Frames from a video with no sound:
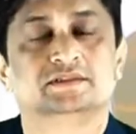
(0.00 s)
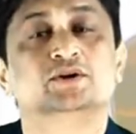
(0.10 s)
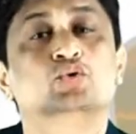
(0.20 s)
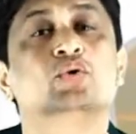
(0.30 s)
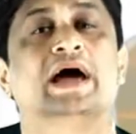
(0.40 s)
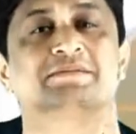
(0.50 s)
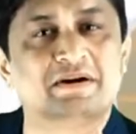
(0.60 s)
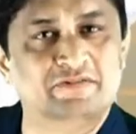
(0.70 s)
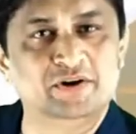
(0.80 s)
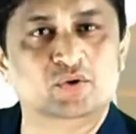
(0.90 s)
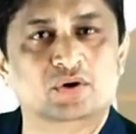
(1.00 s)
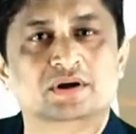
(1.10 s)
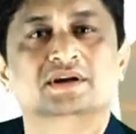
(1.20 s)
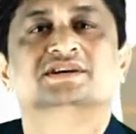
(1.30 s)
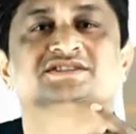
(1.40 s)
then do like my
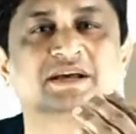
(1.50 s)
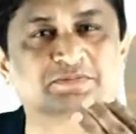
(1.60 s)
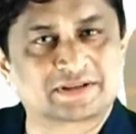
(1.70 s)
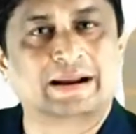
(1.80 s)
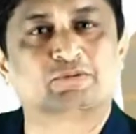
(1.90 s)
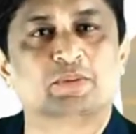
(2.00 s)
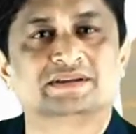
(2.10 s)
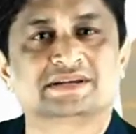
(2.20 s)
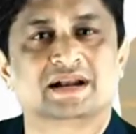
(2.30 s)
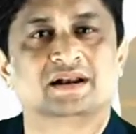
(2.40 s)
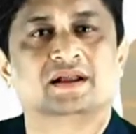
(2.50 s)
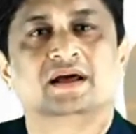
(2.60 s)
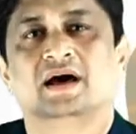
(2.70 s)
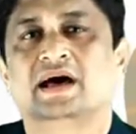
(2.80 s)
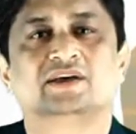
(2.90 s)
video, subscribe to my channel,
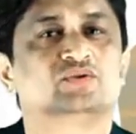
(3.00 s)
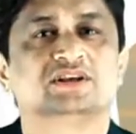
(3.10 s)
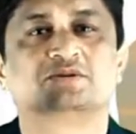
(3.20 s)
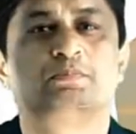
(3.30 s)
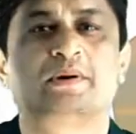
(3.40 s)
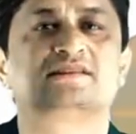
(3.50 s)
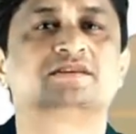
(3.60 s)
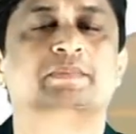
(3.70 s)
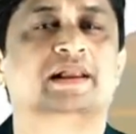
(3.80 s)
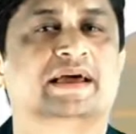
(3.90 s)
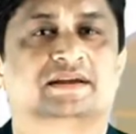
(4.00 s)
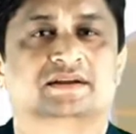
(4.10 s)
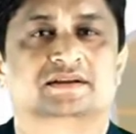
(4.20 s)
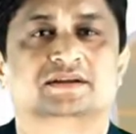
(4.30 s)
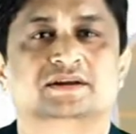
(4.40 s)
as well as press the bell
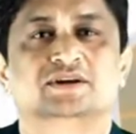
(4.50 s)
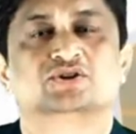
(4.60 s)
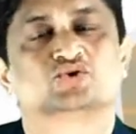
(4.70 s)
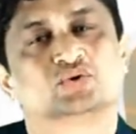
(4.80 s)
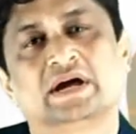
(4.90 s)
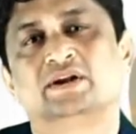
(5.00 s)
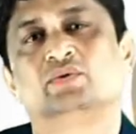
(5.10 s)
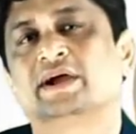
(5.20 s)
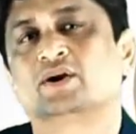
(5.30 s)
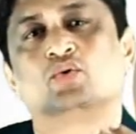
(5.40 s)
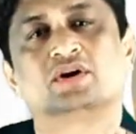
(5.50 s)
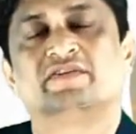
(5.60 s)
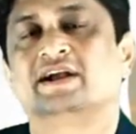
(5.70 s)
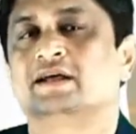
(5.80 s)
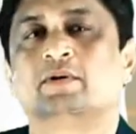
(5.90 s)
icon so that you get
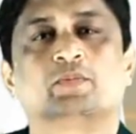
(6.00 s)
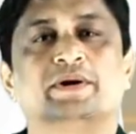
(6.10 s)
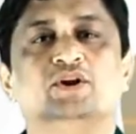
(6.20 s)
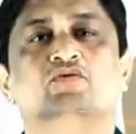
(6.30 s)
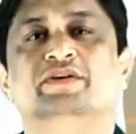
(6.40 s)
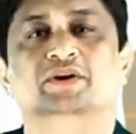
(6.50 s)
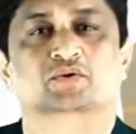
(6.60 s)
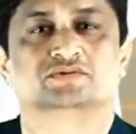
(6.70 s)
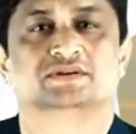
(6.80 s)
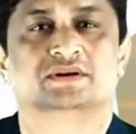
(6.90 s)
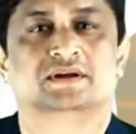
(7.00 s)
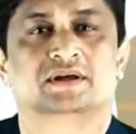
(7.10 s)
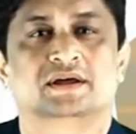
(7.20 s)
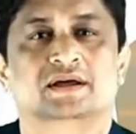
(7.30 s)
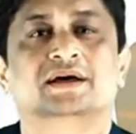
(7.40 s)
notified about my new videos.
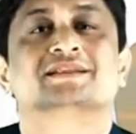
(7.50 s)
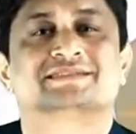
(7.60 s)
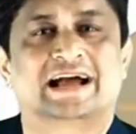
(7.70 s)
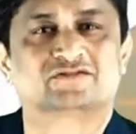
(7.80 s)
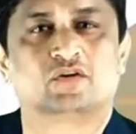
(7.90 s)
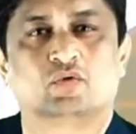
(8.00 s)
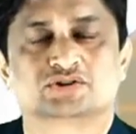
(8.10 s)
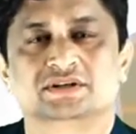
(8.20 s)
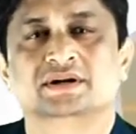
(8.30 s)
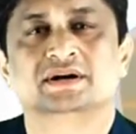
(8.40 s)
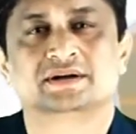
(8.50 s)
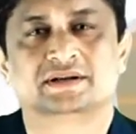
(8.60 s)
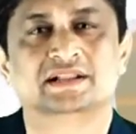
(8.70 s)
Thanks for watching.